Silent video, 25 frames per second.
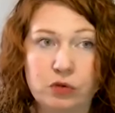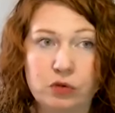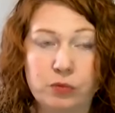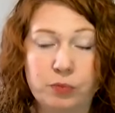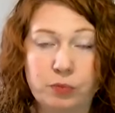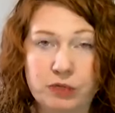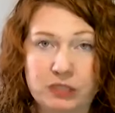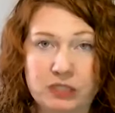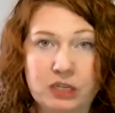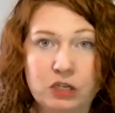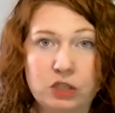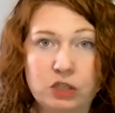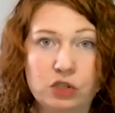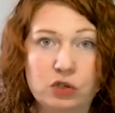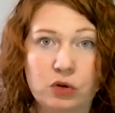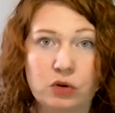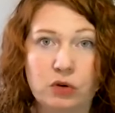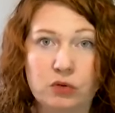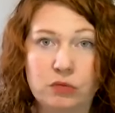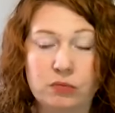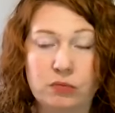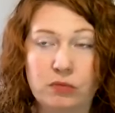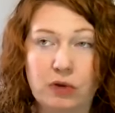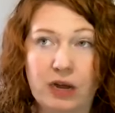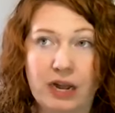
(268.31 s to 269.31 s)

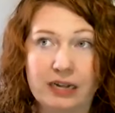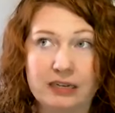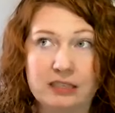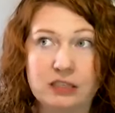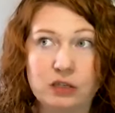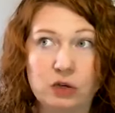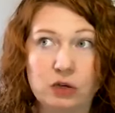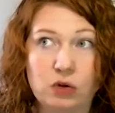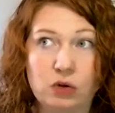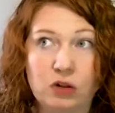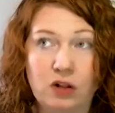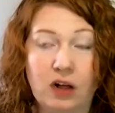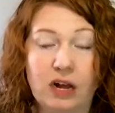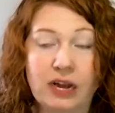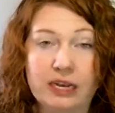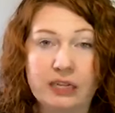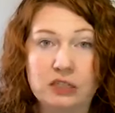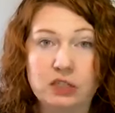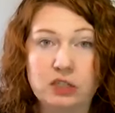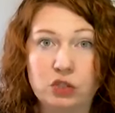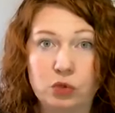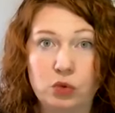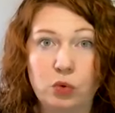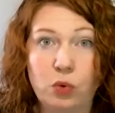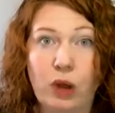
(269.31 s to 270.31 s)
potential ideal
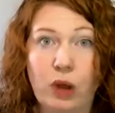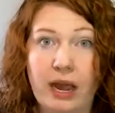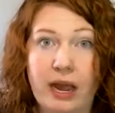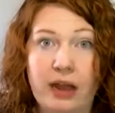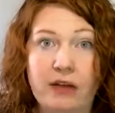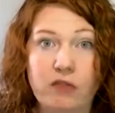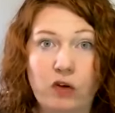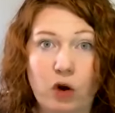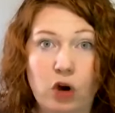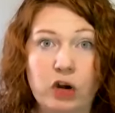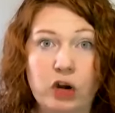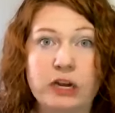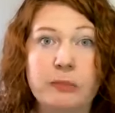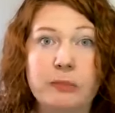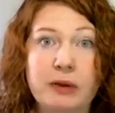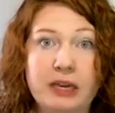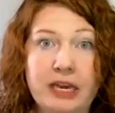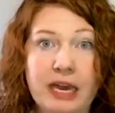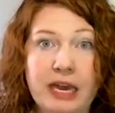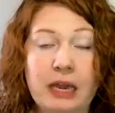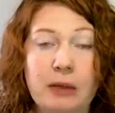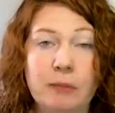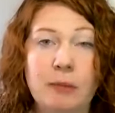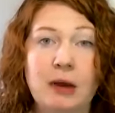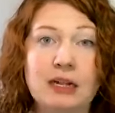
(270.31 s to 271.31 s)
clients who have already
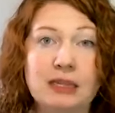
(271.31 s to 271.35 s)
became